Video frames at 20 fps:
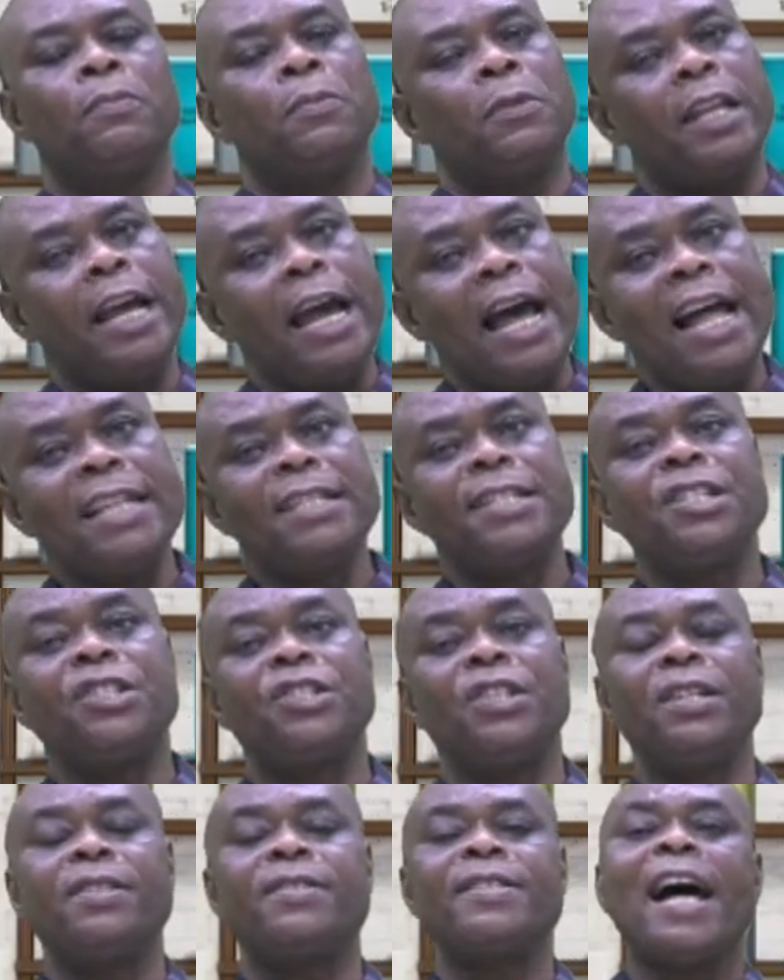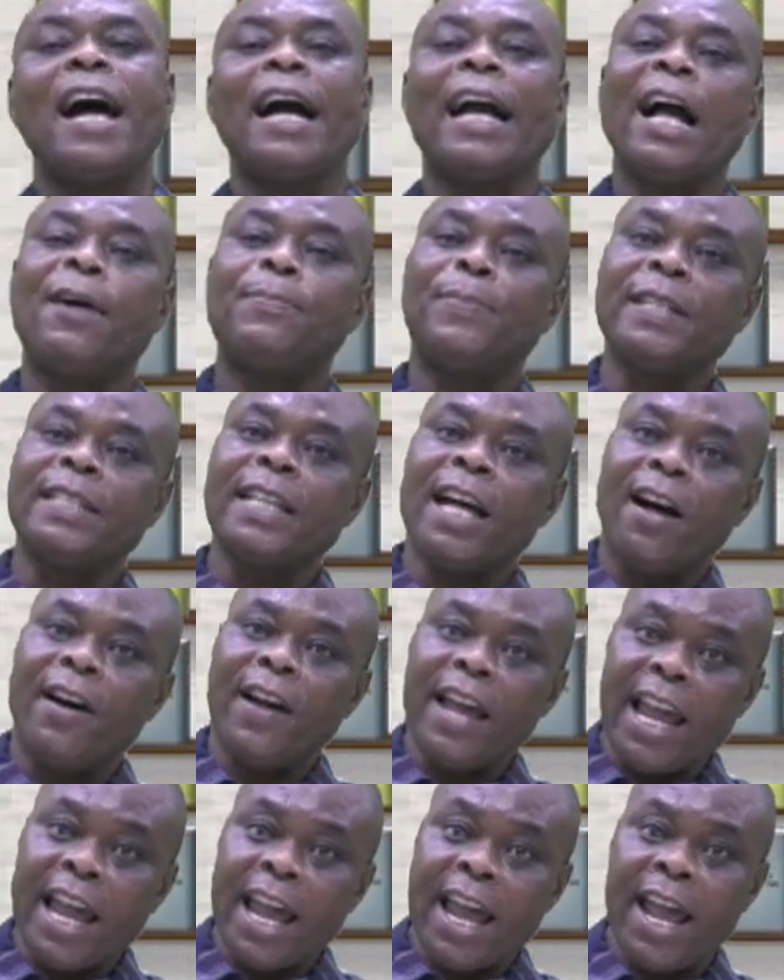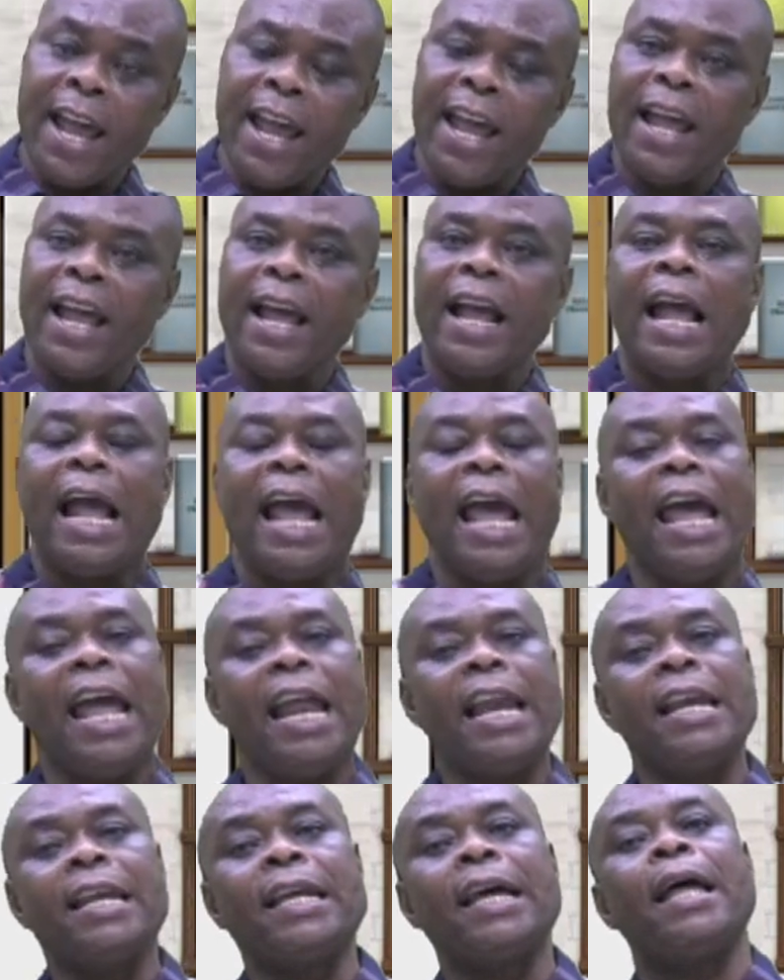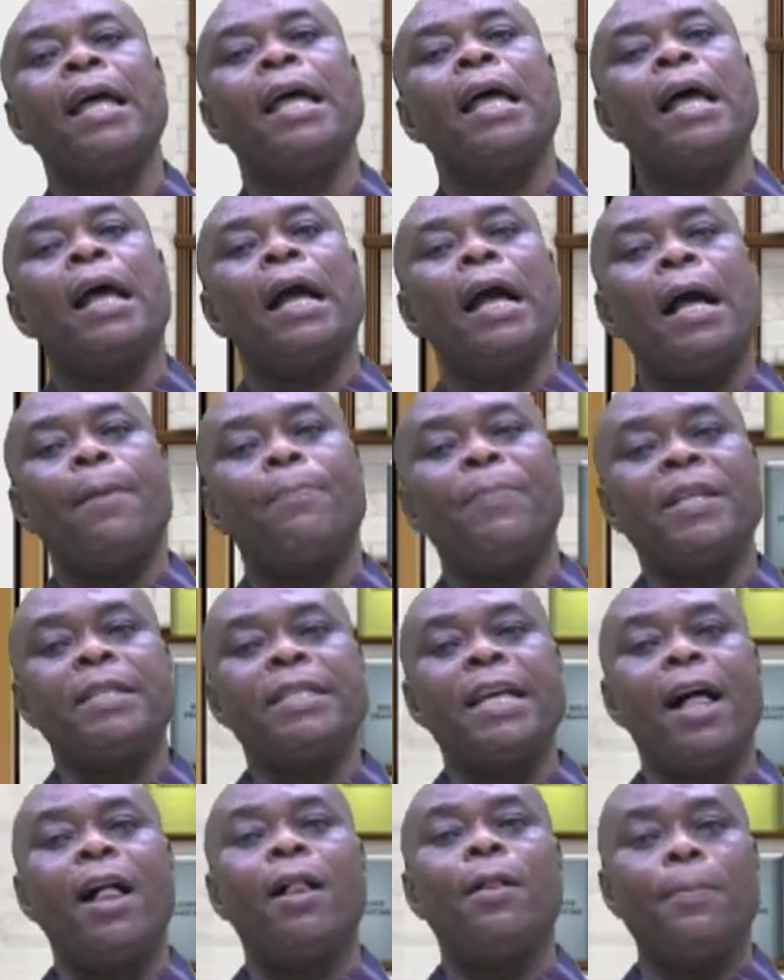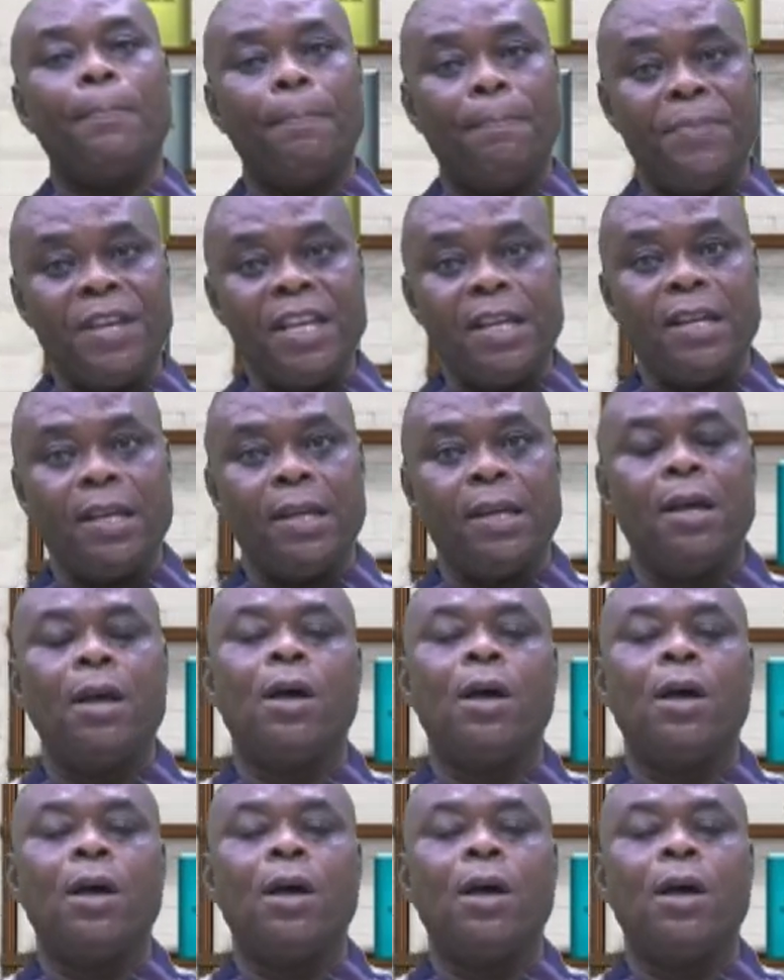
The antigens are capital A and capital B,